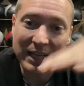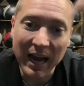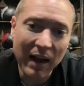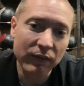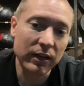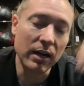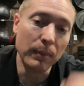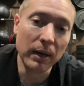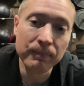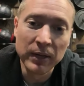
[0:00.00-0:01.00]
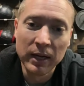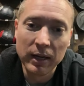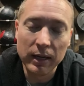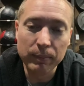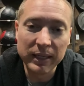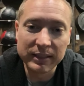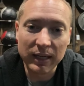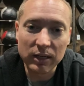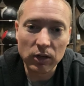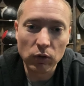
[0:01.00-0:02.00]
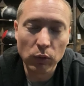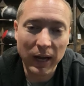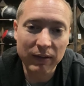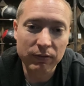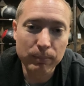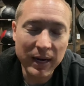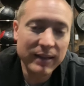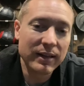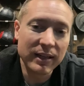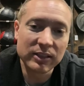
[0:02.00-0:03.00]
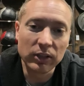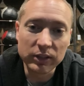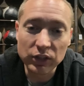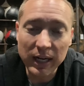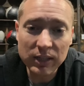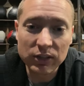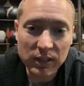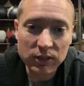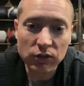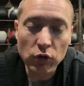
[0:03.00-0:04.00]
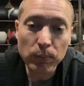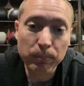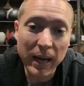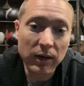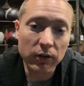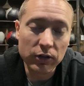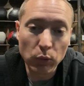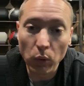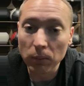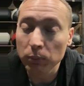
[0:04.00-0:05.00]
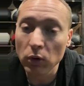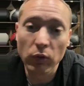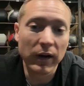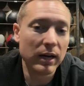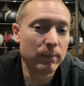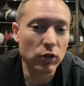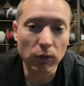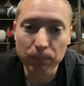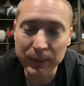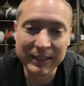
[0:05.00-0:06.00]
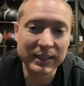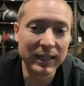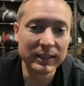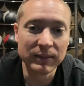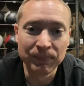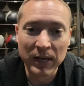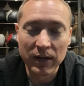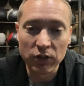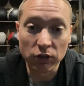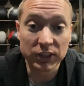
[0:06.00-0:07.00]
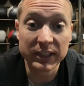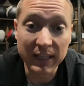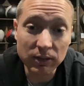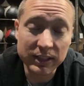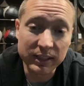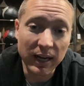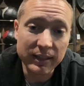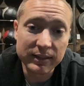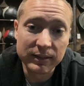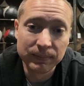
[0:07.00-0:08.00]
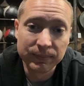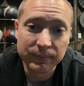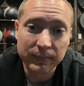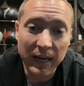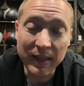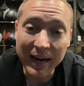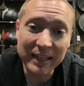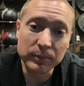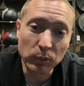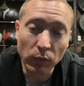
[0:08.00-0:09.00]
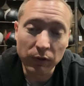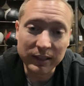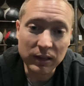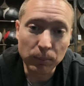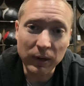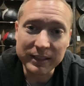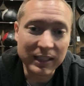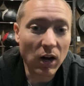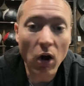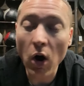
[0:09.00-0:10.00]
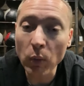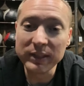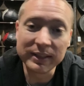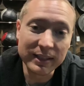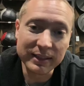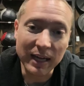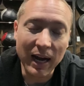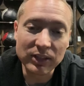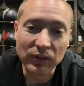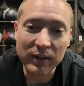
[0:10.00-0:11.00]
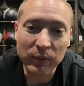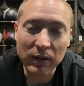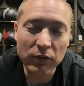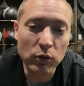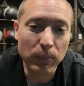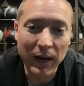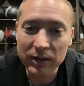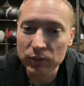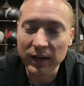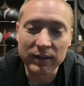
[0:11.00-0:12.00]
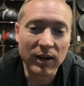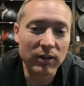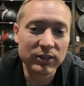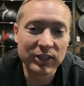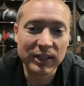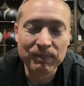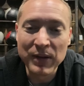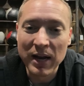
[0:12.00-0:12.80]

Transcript: have to come up. It means that you have made the necessary changes to better your program, your business, your skill sets, and that has to be reflected in the price. It always is, guys, right? Whenever you buy new technology,